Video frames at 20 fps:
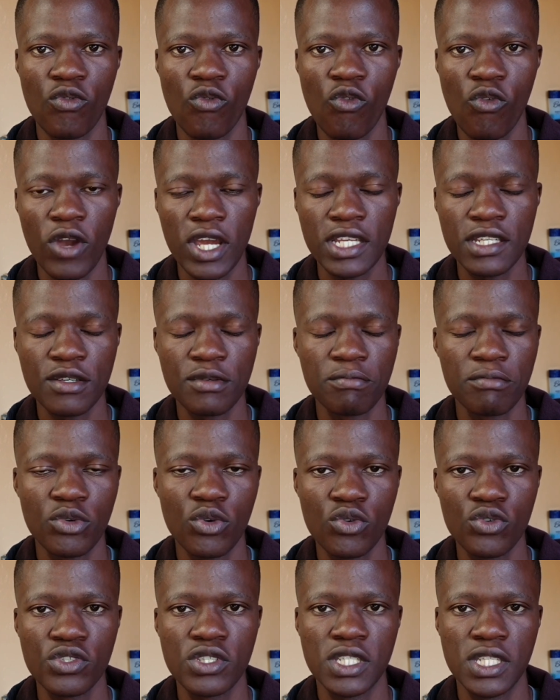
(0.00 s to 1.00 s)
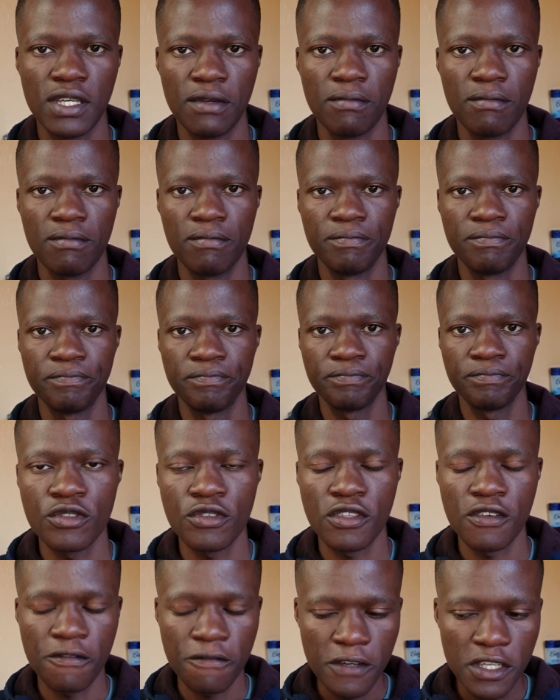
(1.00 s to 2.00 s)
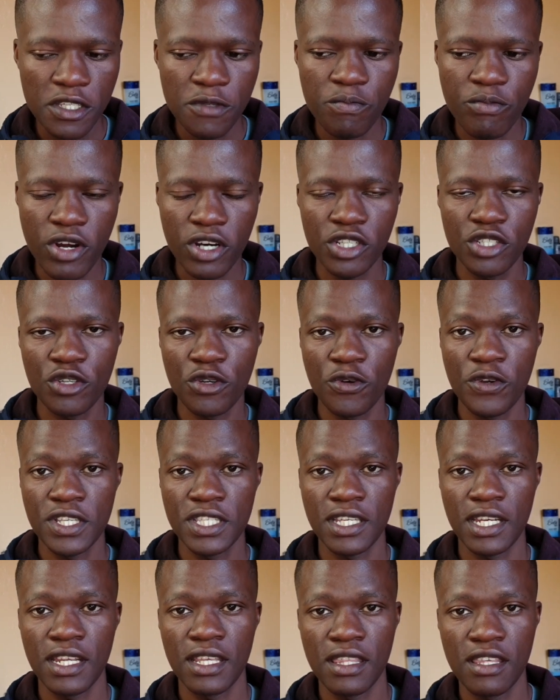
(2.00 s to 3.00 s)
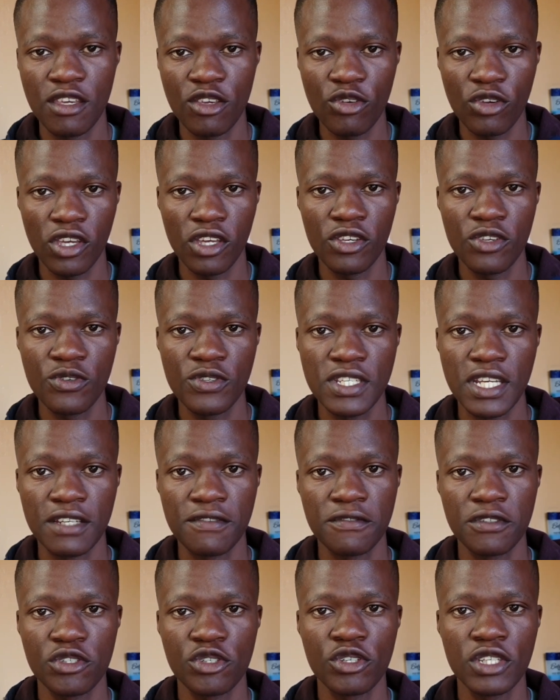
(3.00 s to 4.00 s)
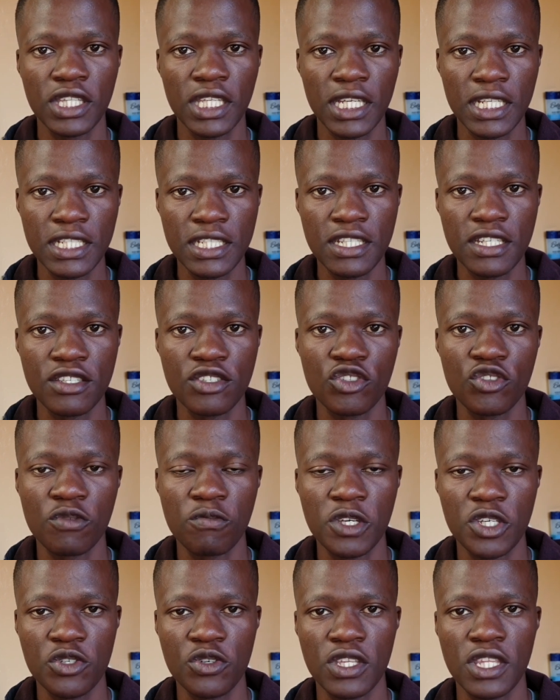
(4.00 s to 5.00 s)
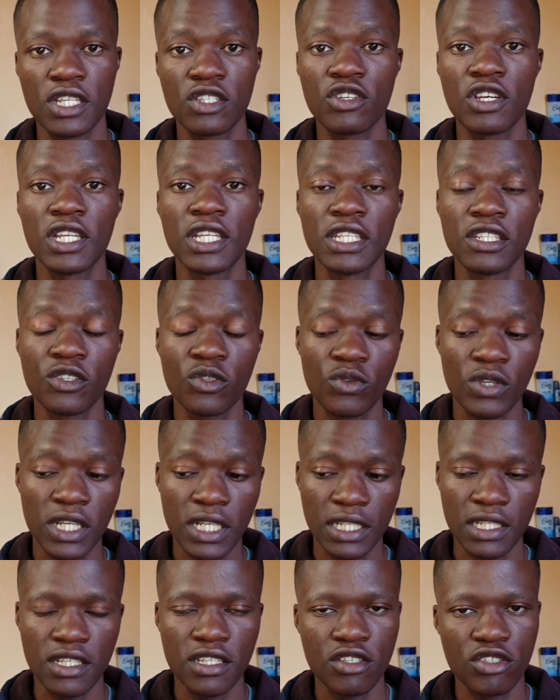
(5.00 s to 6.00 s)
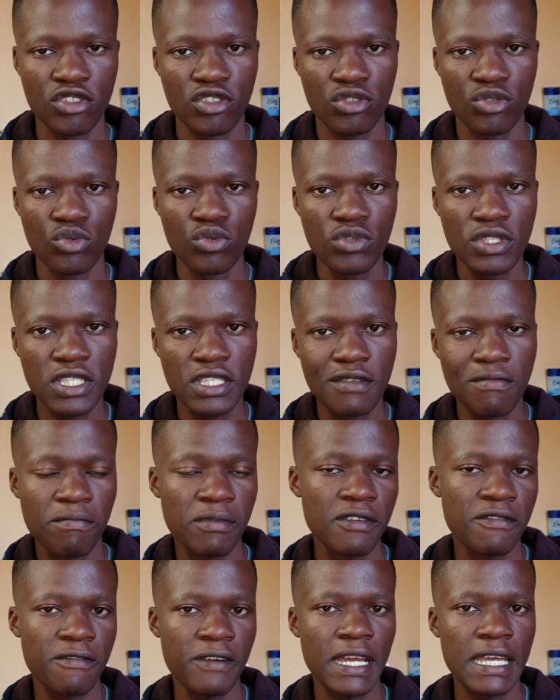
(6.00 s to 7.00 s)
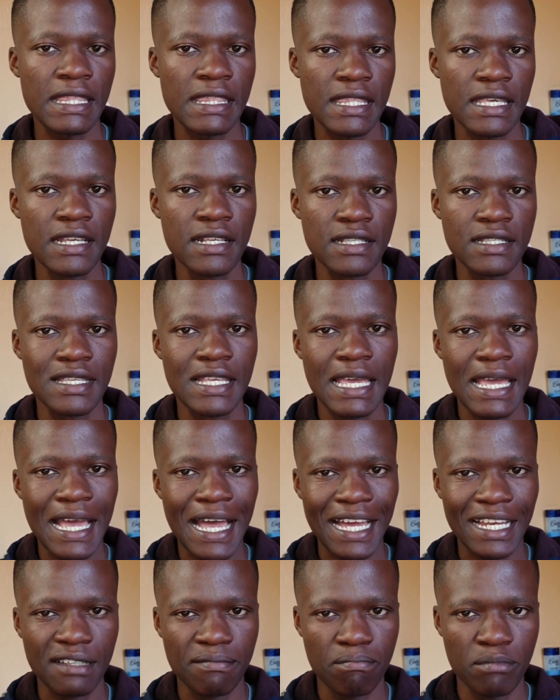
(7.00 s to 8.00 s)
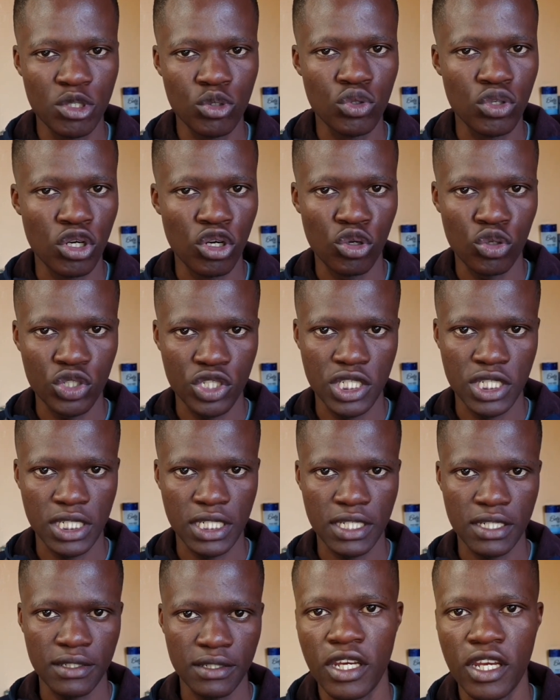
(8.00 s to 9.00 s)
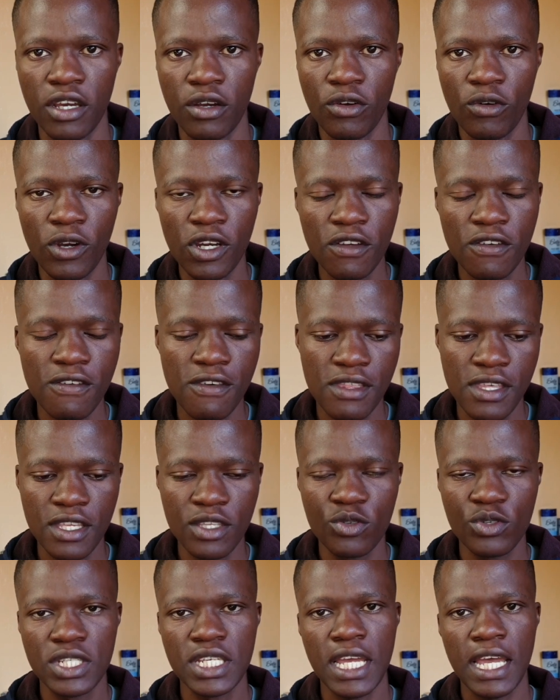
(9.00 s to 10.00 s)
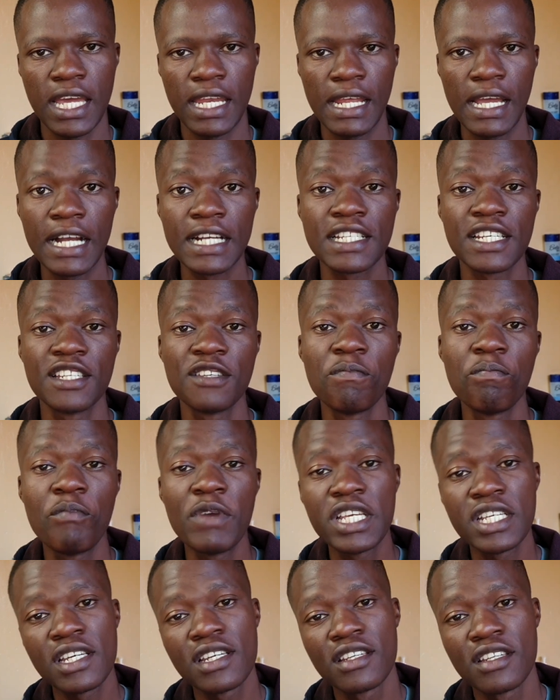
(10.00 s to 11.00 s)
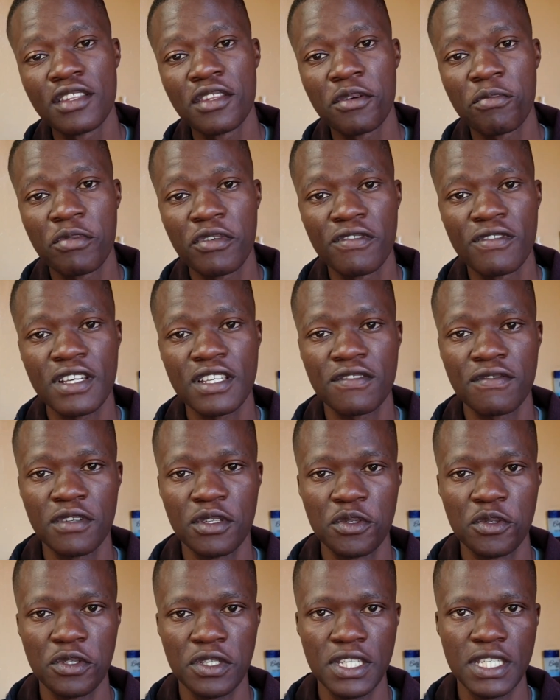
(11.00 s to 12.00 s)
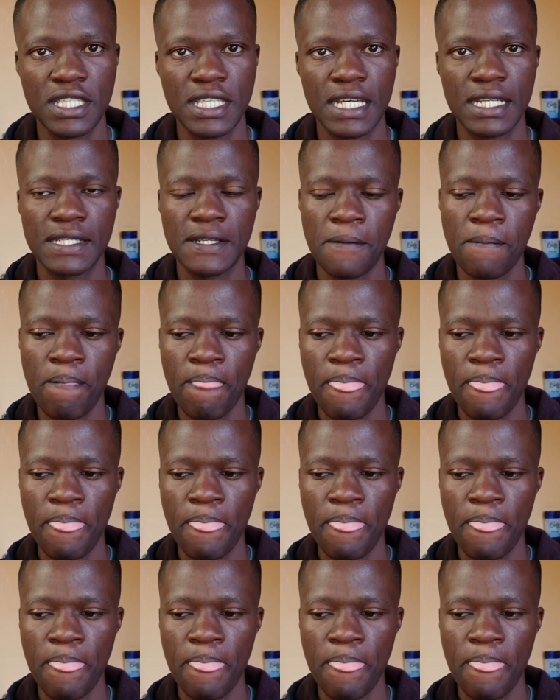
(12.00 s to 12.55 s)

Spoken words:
quite a broad term. So the first practical ways that I think you can use artificial intelligence to make sure that you're learning quickly is to simplify things and build logic. Now, one of the things which I had actually mentioned in the previous video is that